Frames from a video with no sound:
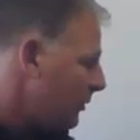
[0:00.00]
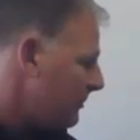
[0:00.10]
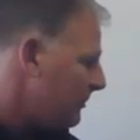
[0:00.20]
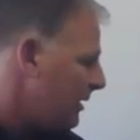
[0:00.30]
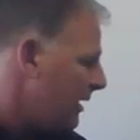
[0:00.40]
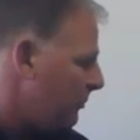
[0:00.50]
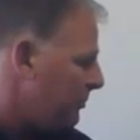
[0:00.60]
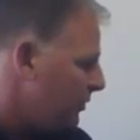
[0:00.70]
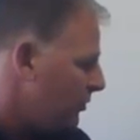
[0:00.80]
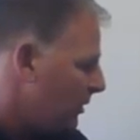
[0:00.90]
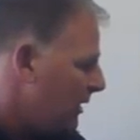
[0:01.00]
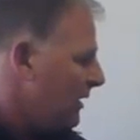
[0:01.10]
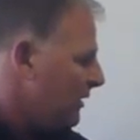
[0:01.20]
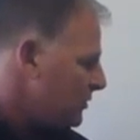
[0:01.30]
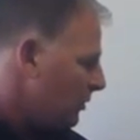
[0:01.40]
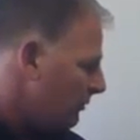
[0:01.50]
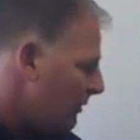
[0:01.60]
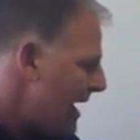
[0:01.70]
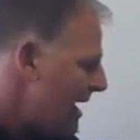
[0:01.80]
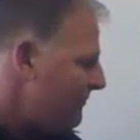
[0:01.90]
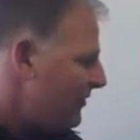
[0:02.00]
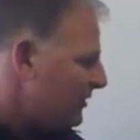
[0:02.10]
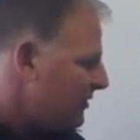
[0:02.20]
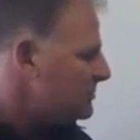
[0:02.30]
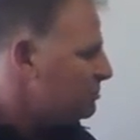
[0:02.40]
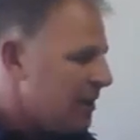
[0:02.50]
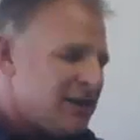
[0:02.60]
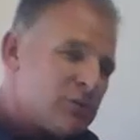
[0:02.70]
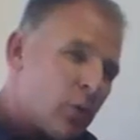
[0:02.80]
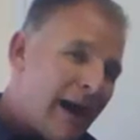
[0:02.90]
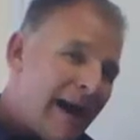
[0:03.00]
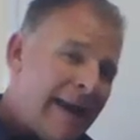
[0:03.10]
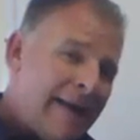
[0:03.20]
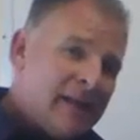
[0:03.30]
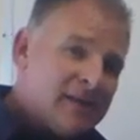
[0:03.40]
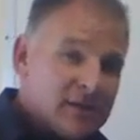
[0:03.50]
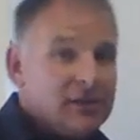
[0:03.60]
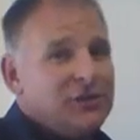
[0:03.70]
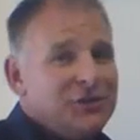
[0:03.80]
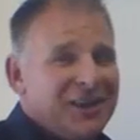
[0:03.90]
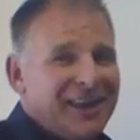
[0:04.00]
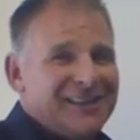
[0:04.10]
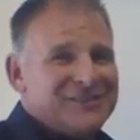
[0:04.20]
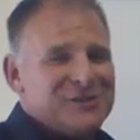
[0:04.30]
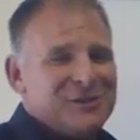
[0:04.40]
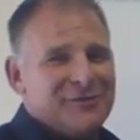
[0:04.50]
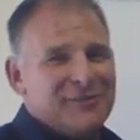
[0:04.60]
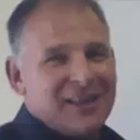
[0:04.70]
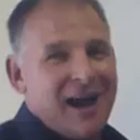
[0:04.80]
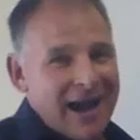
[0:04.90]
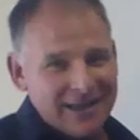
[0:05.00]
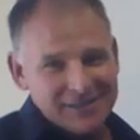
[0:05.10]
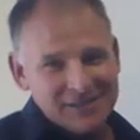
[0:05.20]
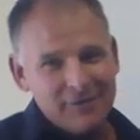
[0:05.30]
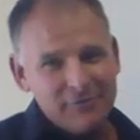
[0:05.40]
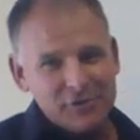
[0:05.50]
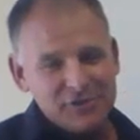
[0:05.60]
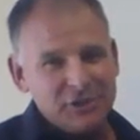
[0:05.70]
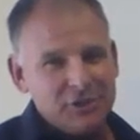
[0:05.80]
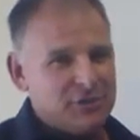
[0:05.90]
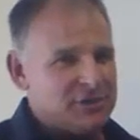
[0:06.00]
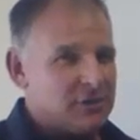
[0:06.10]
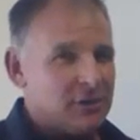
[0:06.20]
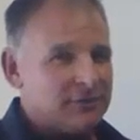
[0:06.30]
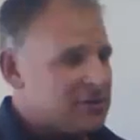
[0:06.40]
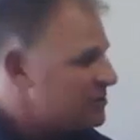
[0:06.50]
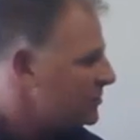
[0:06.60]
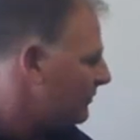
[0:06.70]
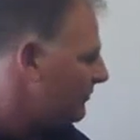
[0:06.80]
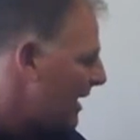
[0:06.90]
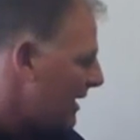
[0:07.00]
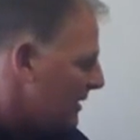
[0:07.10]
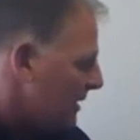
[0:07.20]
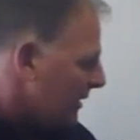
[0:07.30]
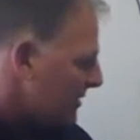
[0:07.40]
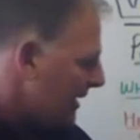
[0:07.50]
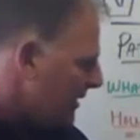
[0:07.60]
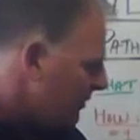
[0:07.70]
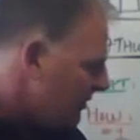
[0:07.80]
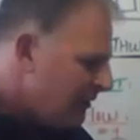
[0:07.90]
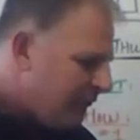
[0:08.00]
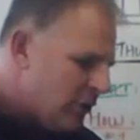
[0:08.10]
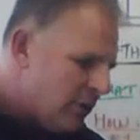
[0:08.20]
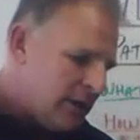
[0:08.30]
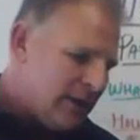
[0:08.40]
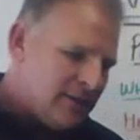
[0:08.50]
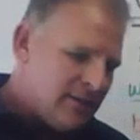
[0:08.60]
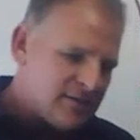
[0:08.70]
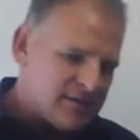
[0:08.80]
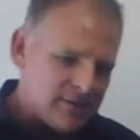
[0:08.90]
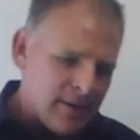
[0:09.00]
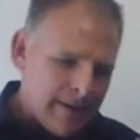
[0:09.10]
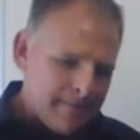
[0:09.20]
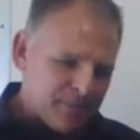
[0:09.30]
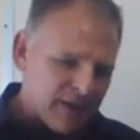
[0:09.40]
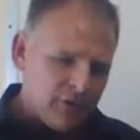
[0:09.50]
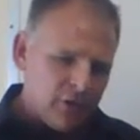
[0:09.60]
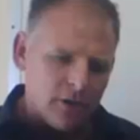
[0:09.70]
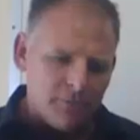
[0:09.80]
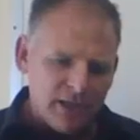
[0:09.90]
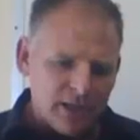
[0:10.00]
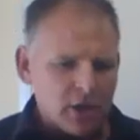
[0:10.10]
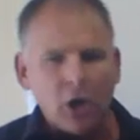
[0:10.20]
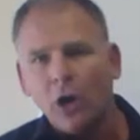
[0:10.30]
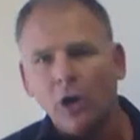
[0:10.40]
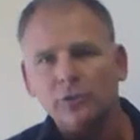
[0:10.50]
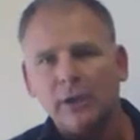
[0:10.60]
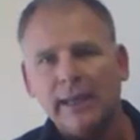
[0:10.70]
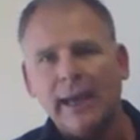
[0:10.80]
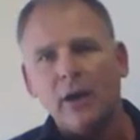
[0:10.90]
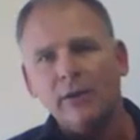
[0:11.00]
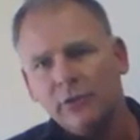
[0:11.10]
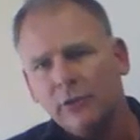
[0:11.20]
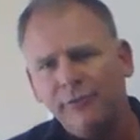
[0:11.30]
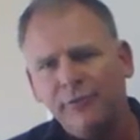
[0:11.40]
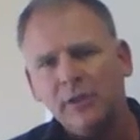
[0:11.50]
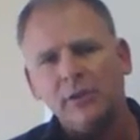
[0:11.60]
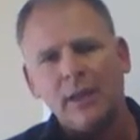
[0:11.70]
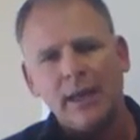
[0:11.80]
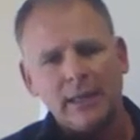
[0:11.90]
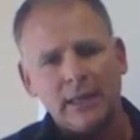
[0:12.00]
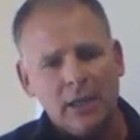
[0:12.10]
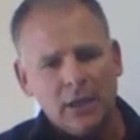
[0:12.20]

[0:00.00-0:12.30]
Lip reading: what I'm going to help you to arrive at this place. Why? So that you can serve at the highest levels that you deserve to serve at. Because I know that if you're in this, if you're being called right now, if you feel like